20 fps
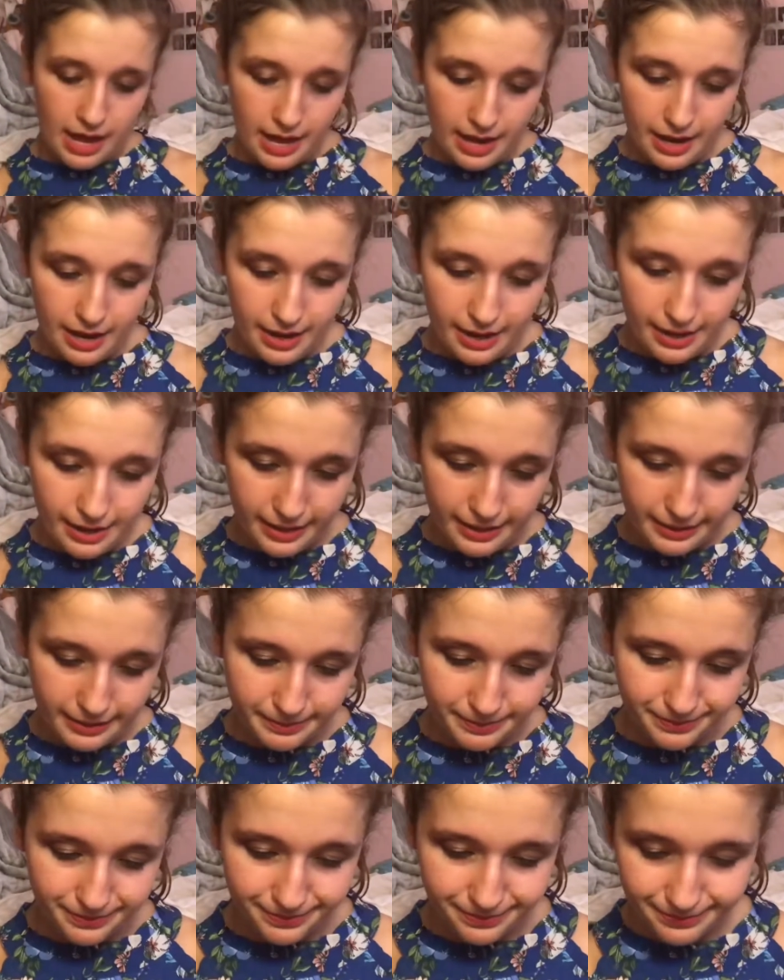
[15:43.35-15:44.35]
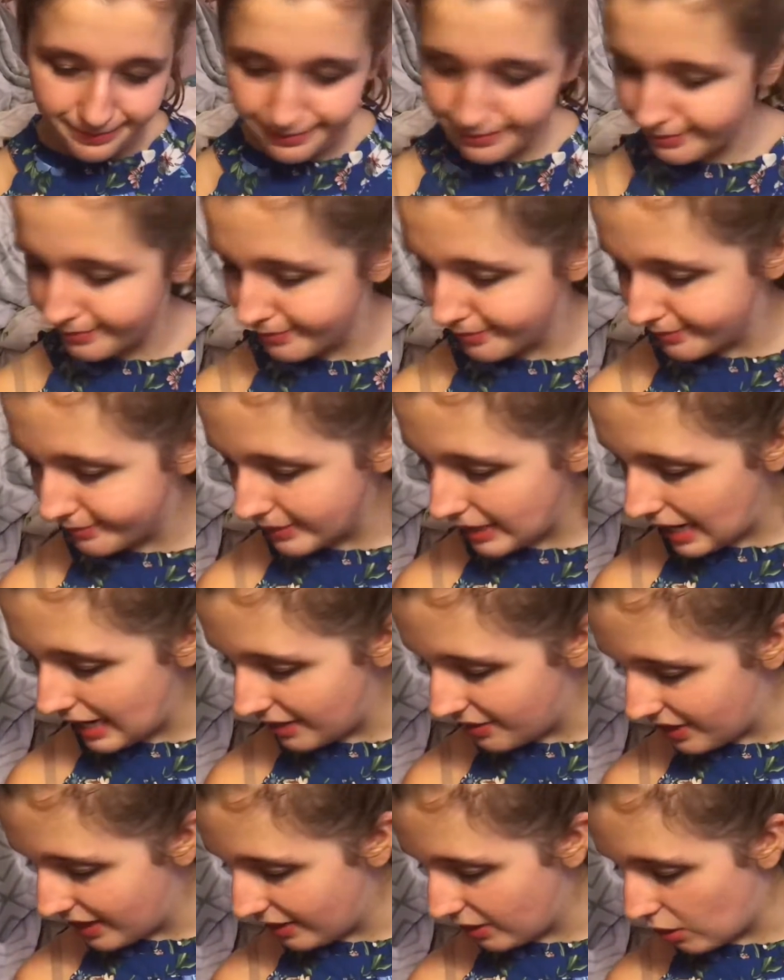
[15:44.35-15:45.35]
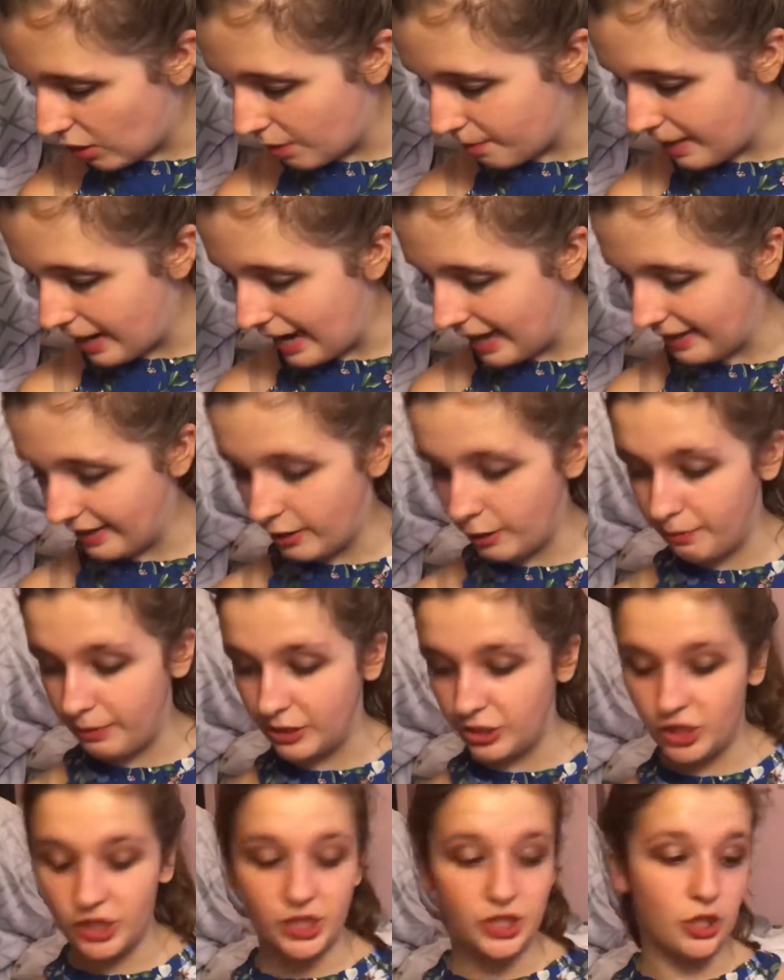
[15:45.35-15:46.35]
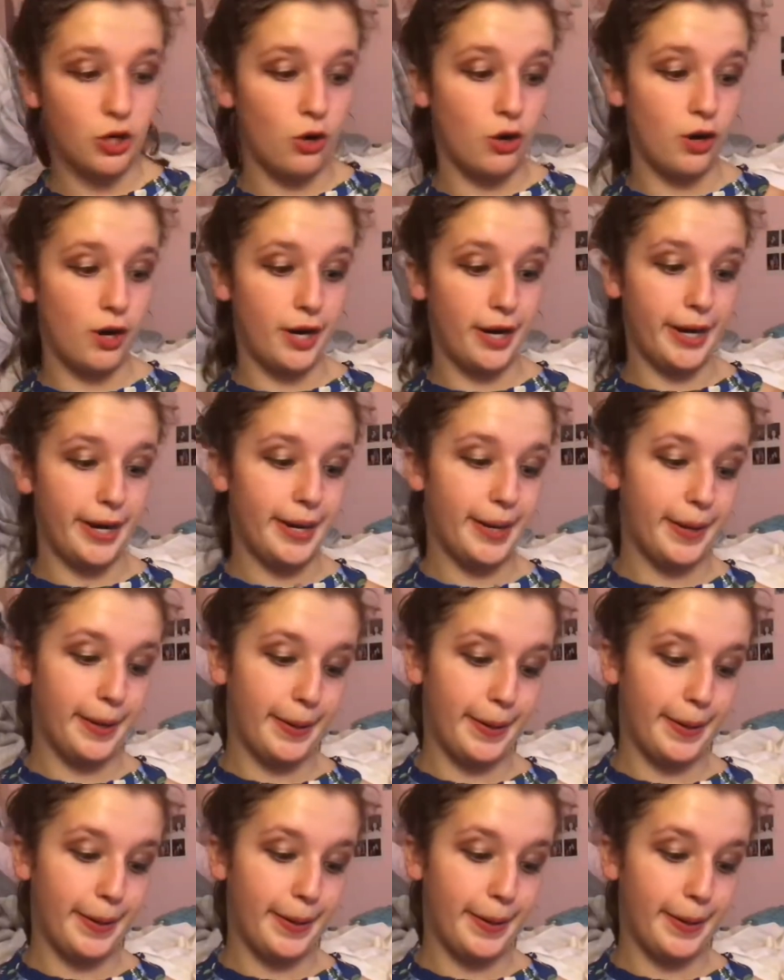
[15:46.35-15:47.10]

I think all my highlighter brushes are